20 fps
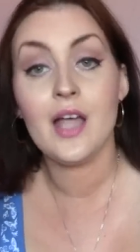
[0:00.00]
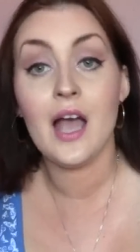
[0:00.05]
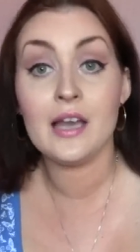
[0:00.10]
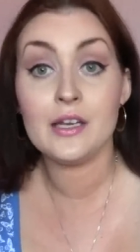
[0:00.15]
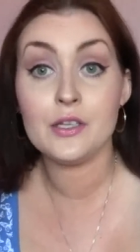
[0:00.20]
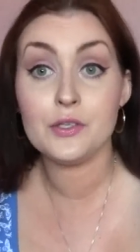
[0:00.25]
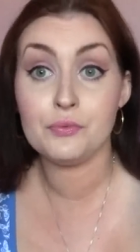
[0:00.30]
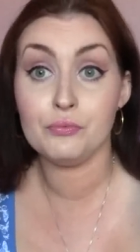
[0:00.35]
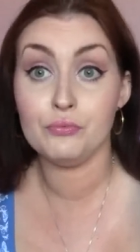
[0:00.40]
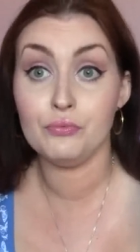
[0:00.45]

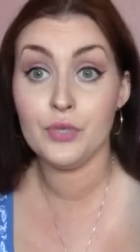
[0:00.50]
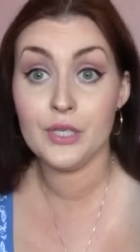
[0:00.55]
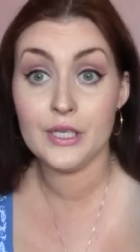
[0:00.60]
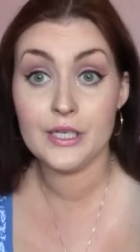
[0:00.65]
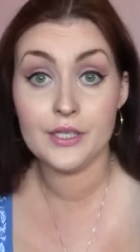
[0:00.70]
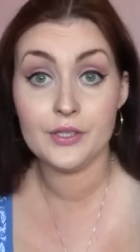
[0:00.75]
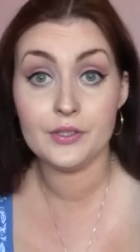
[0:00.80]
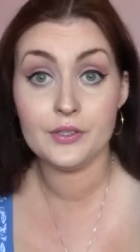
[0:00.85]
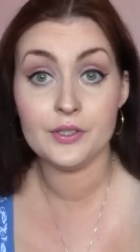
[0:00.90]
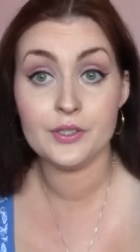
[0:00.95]
And it's
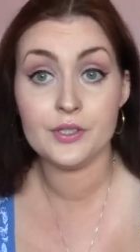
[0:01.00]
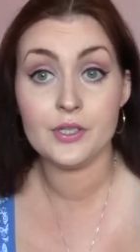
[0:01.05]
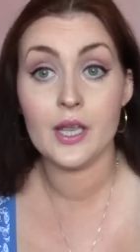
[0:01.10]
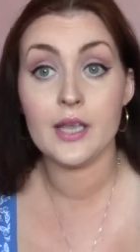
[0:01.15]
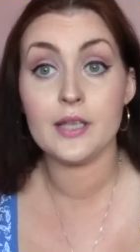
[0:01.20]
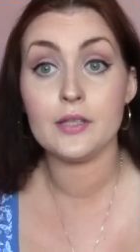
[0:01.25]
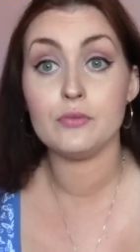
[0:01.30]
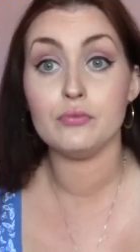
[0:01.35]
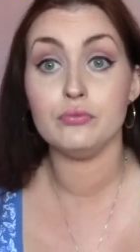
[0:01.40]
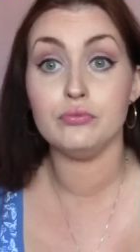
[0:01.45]
really good.
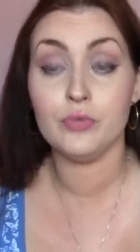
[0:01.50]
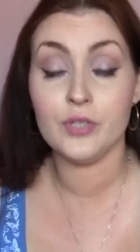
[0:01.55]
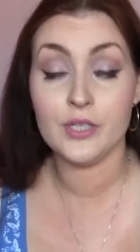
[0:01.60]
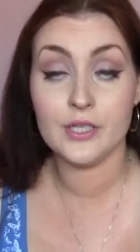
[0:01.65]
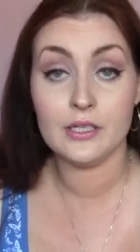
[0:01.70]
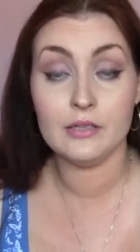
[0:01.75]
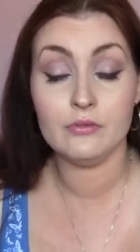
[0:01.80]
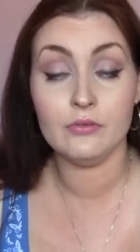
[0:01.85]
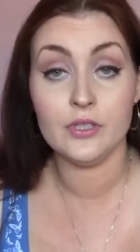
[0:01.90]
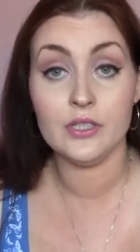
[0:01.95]
It's
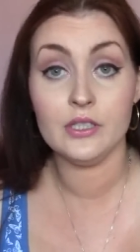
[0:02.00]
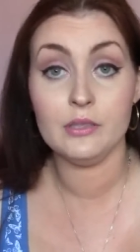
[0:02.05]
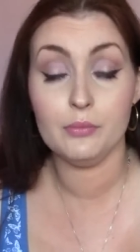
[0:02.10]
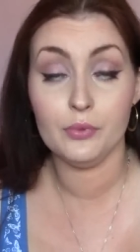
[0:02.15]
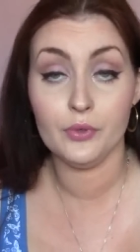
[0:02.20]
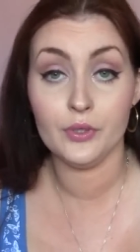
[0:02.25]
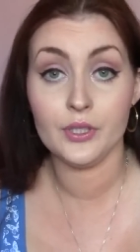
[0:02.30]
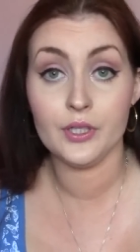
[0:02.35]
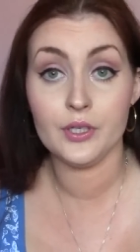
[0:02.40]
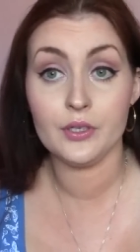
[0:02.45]
really, really
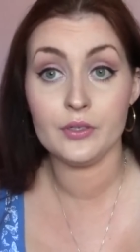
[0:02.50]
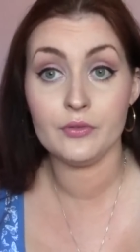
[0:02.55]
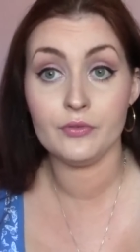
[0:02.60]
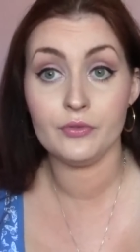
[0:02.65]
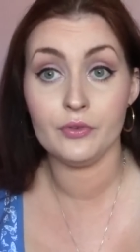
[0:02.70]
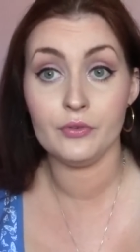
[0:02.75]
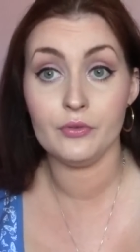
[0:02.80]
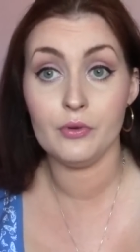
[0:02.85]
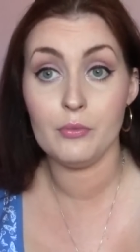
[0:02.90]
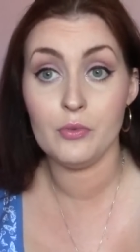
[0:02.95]
brilliant
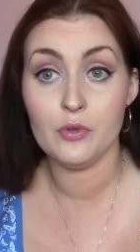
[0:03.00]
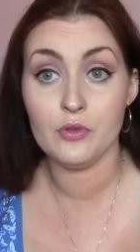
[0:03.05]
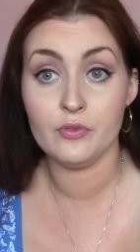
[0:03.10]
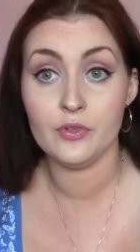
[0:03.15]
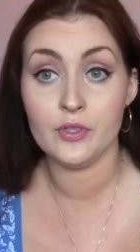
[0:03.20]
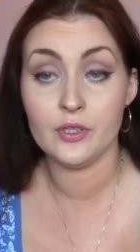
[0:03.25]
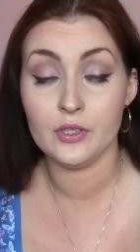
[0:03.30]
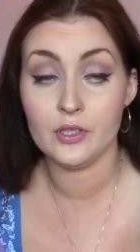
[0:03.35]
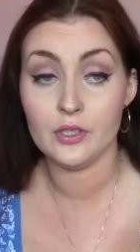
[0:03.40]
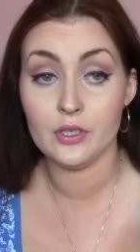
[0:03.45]
for
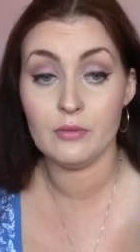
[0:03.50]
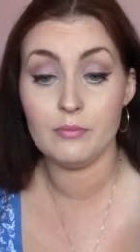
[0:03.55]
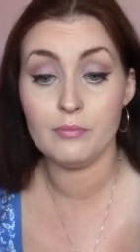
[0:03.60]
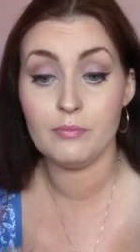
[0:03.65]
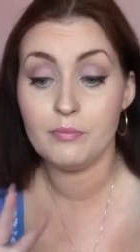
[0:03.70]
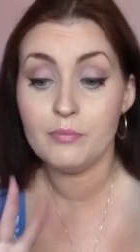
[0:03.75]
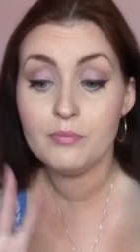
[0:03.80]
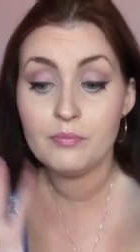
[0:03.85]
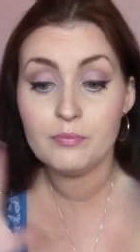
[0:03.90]
removing, you know,